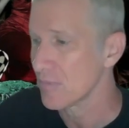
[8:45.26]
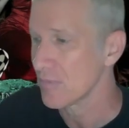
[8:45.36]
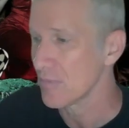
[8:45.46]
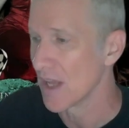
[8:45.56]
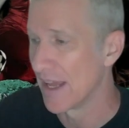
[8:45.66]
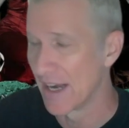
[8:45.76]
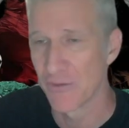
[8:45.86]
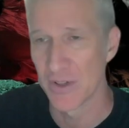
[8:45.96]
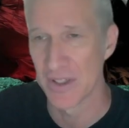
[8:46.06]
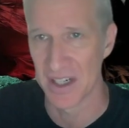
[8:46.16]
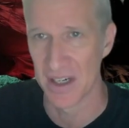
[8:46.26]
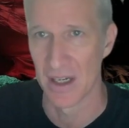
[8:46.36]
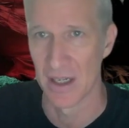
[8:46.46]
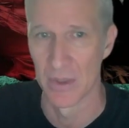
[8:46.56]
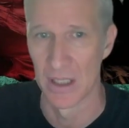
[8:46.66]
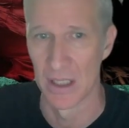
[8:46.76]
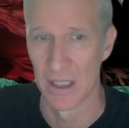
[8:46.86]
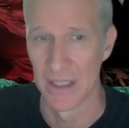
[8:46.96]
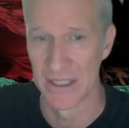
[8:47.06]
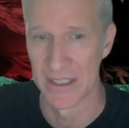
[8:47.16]
And every time
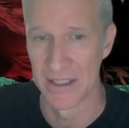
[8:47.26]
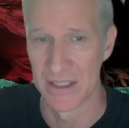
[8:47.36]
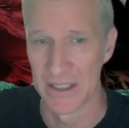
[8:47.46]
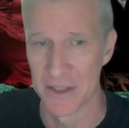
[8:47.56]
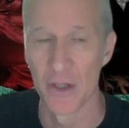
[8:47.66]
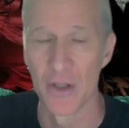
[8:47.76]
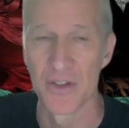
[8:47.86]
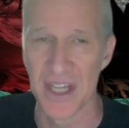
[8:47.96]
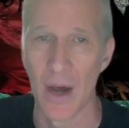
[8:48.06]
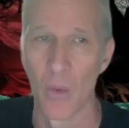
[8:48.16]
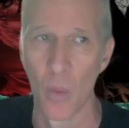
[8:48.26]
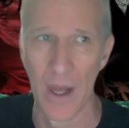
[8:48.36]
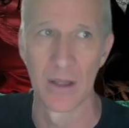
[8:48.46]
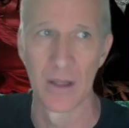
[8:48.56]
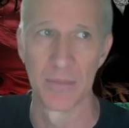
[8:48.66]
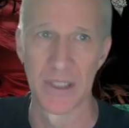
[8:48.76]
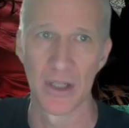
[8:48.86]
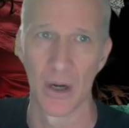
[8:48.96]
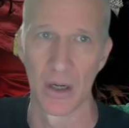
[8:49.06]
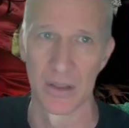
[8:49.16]
it turns out well
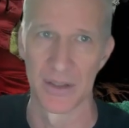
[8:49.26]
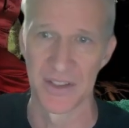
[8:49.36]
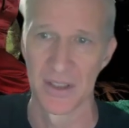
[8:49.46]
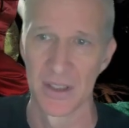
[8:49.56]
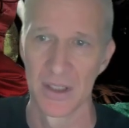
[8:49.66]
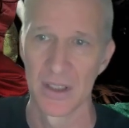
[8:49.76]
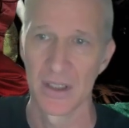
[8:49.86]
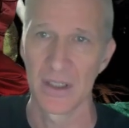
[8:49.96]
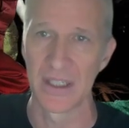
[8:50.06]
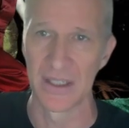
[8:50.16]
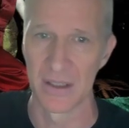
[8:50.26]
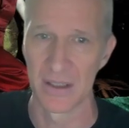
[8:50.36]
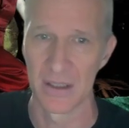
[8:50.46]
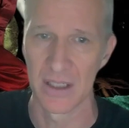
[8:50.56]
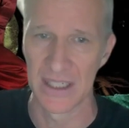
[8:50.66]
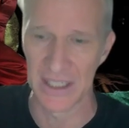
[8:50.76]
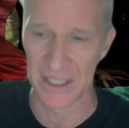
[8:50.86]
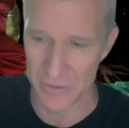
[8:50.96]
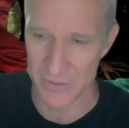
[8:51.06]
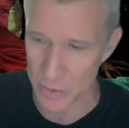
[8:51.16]
because it
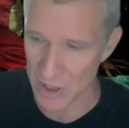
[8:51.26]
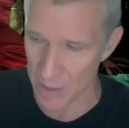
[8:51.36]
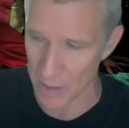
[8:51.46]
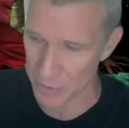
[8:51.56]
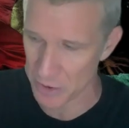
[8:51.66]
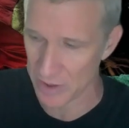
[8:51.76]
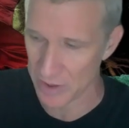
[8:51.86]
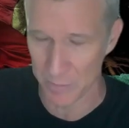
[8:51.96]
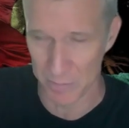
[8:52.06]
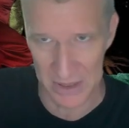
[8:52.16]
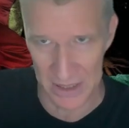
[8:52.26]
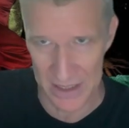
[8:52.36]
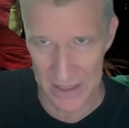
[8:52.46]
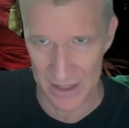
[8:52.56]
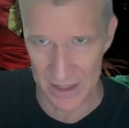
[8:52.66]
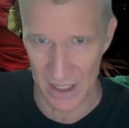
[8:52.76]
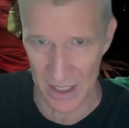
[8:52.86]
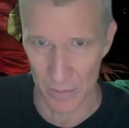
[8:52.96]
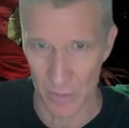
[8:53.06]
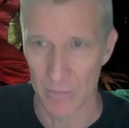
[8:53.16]
gives you an opportunity to play the
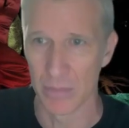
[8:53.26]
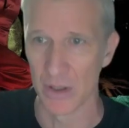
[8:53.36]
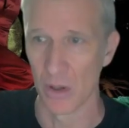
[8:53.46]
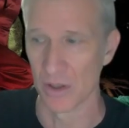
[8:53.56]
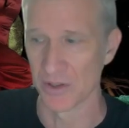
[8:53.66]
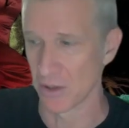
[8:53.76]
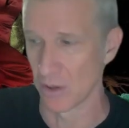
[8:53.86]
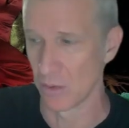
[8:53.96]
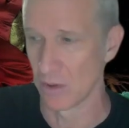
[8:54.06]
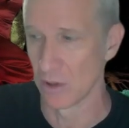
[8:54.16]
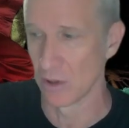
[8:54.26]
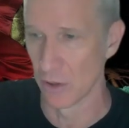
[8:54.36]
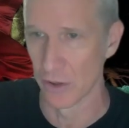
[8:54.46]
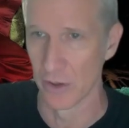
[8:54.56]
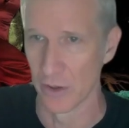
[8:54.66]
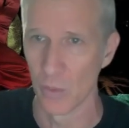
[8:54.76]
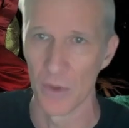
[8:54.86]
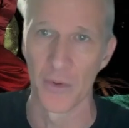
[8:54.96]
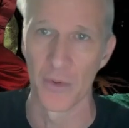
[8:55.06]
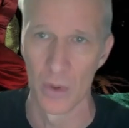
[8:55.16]
game, but also learn what
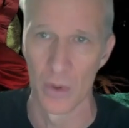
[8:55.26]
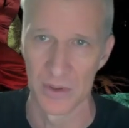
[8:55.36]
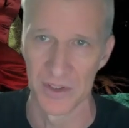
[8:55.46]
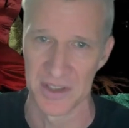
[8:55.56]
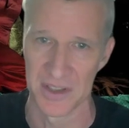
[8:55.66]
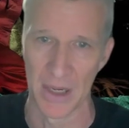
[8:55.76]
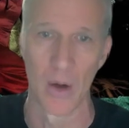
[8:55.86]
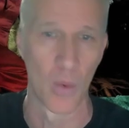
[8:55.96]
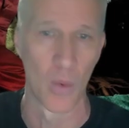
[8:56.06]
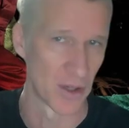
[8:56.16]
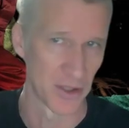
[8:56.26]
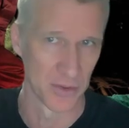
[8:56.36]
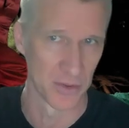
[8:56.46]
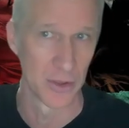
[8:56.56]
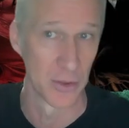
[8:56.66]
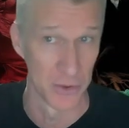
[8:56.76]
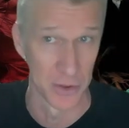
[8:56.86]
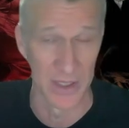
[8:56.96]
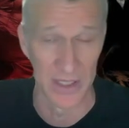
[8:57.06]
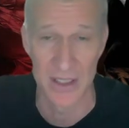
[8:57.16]
the world is about while you're
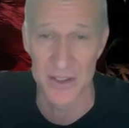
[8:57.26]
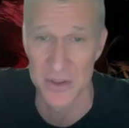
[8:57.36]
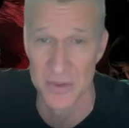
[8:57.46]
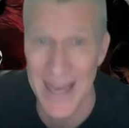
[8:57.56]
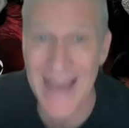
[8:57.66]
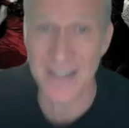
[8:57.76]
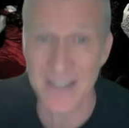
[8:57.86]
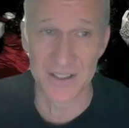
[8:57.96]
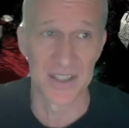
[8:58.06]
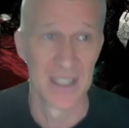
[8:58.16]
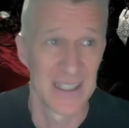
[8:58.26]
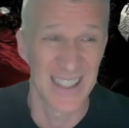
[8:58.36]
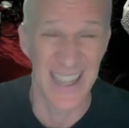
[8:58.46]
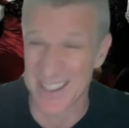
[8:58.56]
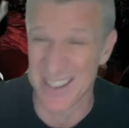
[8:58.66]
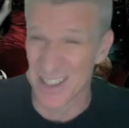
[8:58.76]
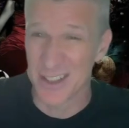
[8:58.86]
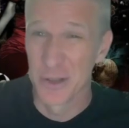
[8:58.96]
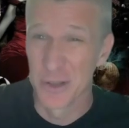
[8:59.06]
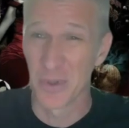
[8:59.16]
doing it. So that's a
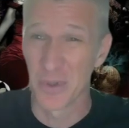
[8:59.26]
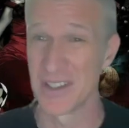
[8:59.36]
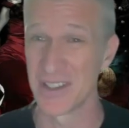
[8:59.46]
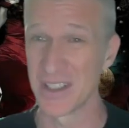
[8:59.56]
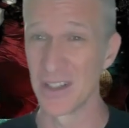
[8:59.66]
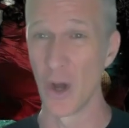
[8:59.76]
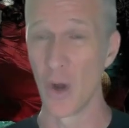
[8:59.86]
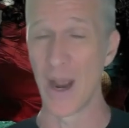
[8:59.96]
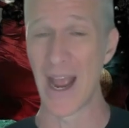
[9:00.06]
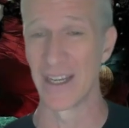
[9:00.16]
super easy, low-hanging